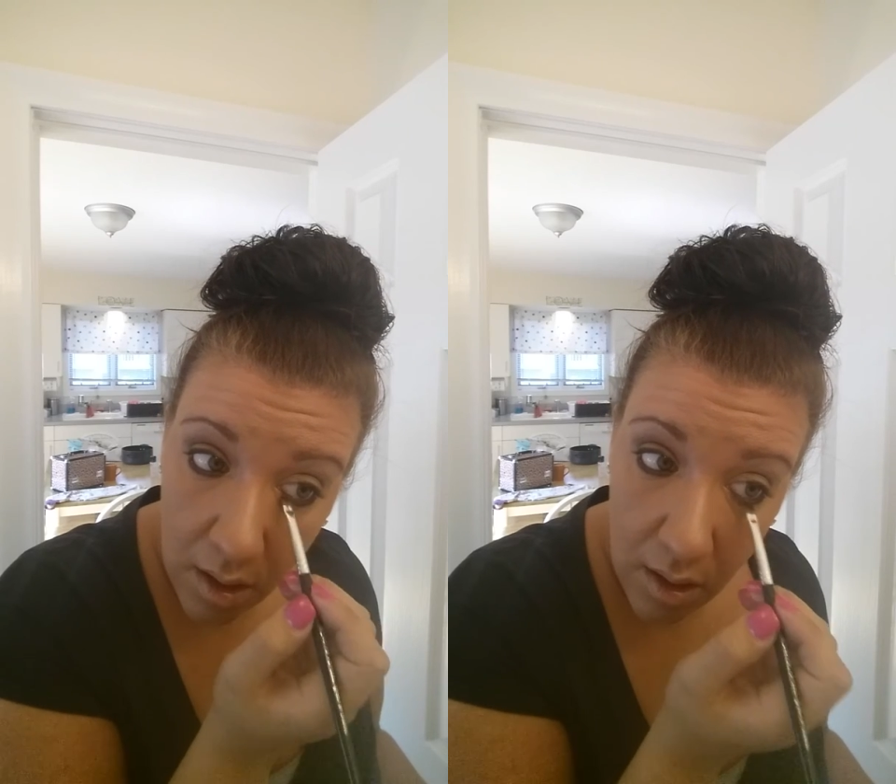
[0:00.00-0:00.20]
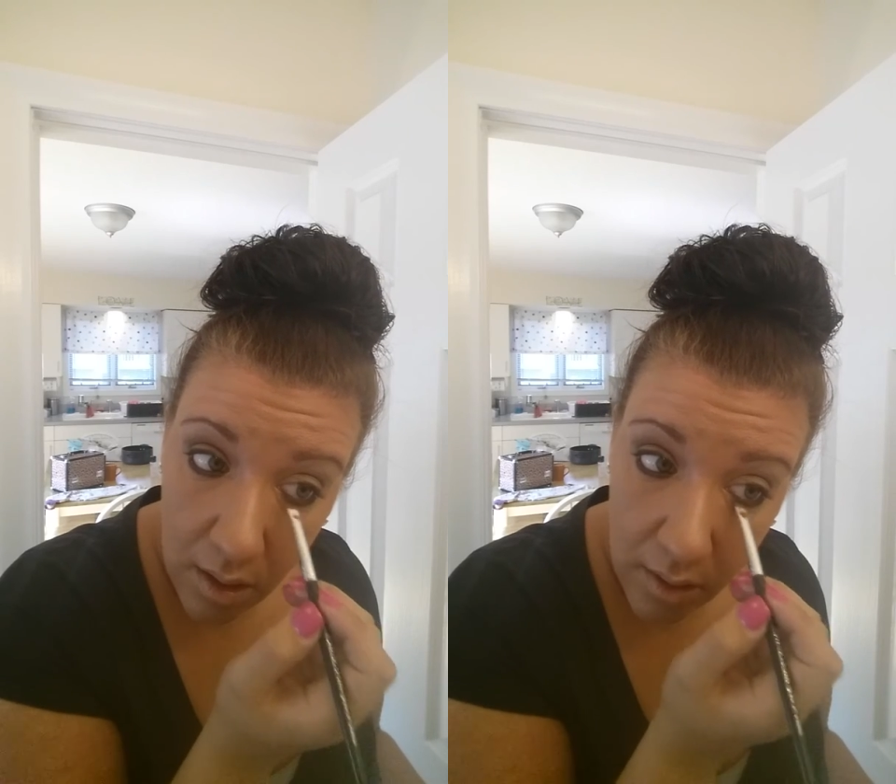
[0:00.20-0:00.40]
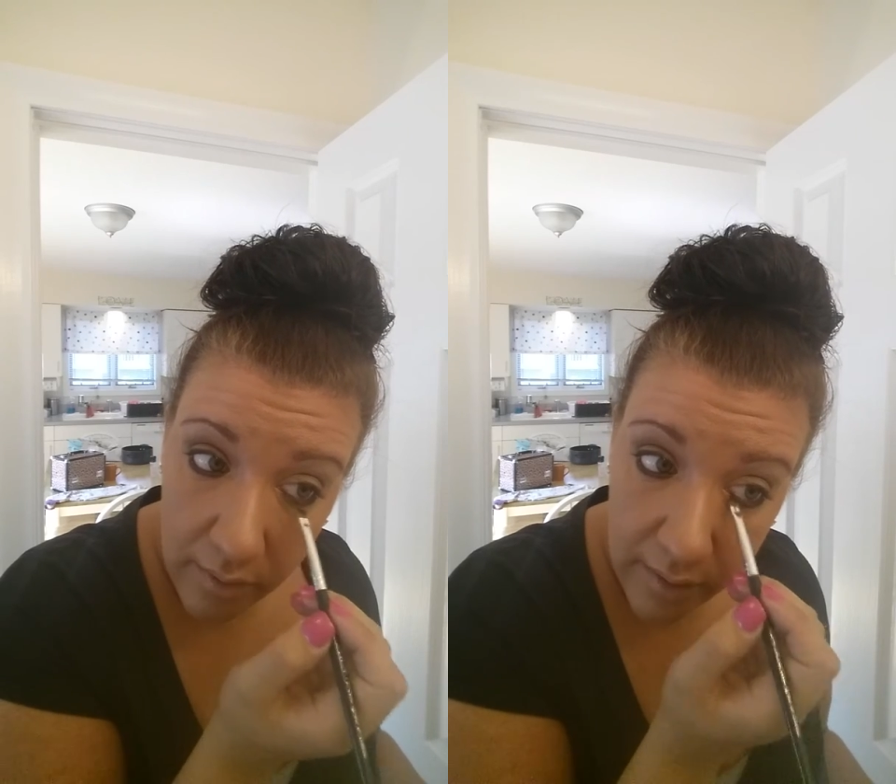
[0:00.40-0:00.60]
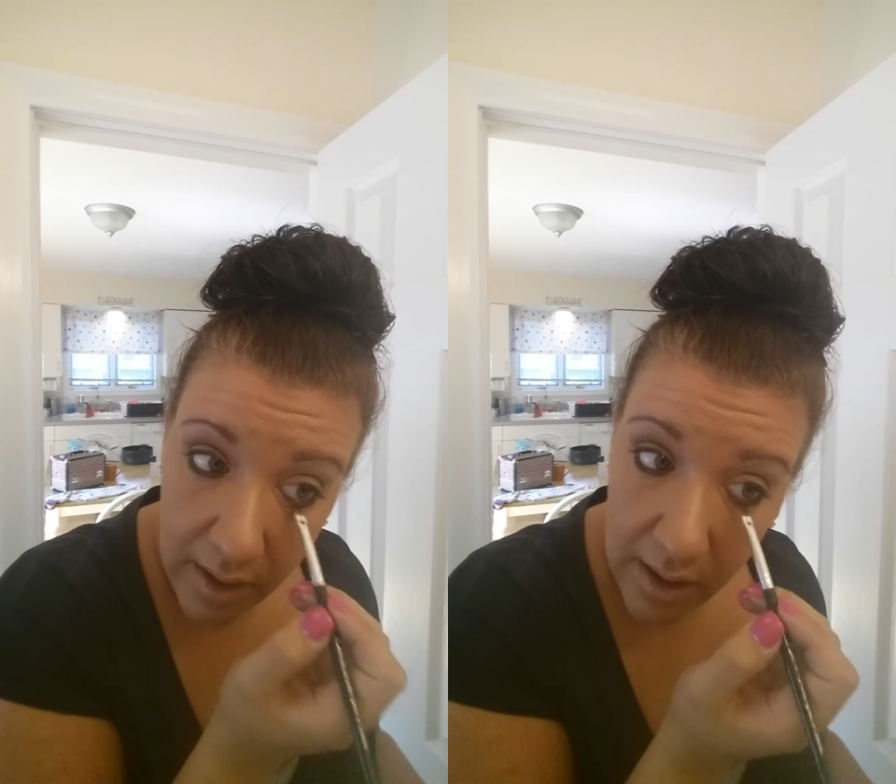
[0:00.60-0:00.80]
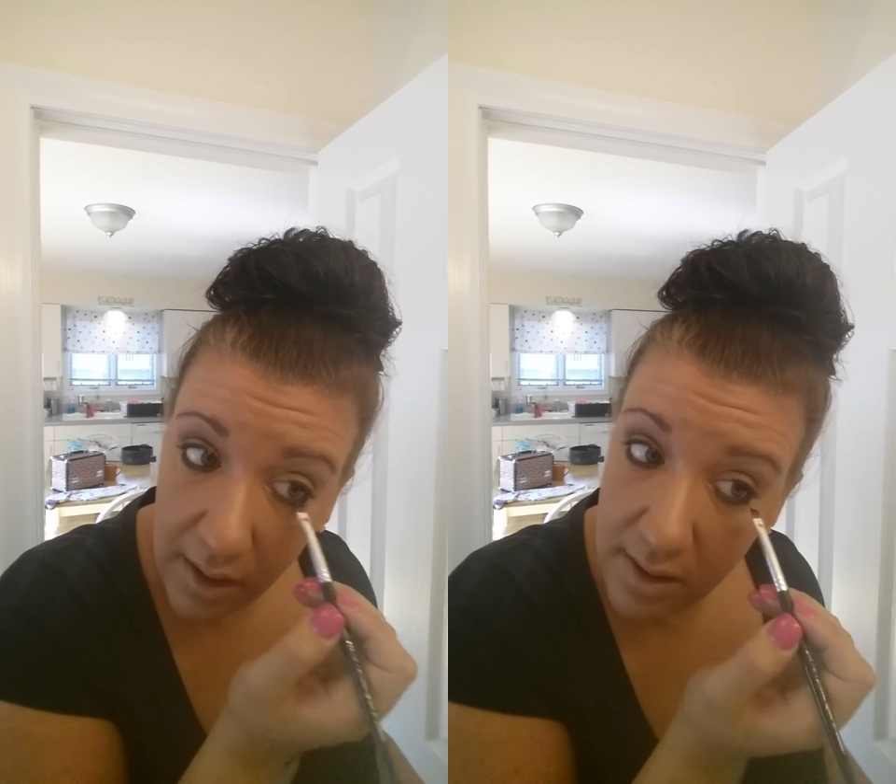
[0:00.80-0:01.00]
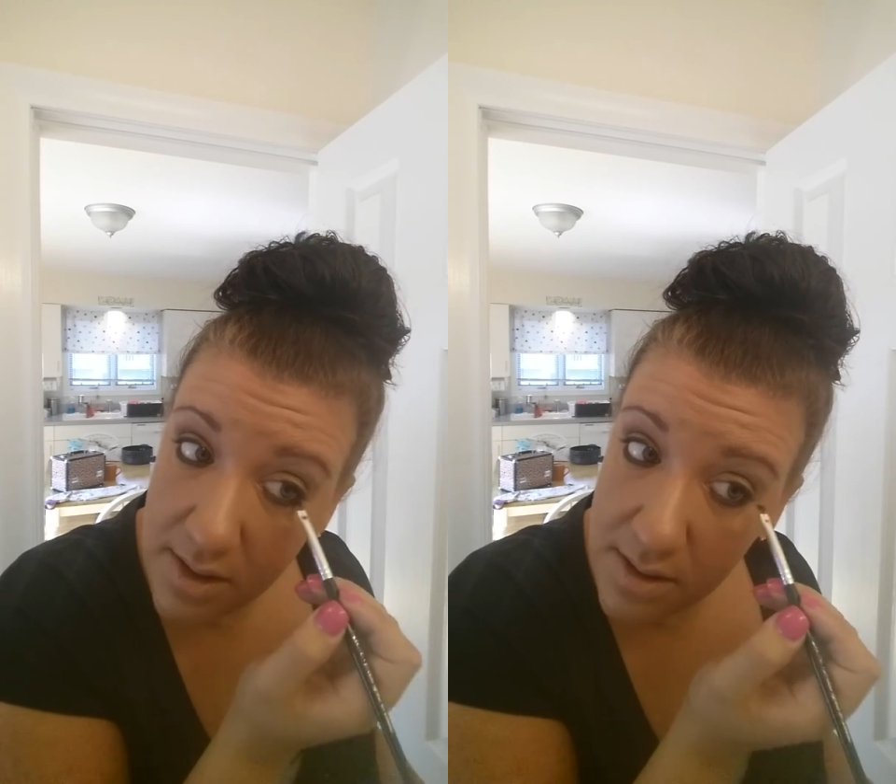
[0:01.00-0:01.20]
of a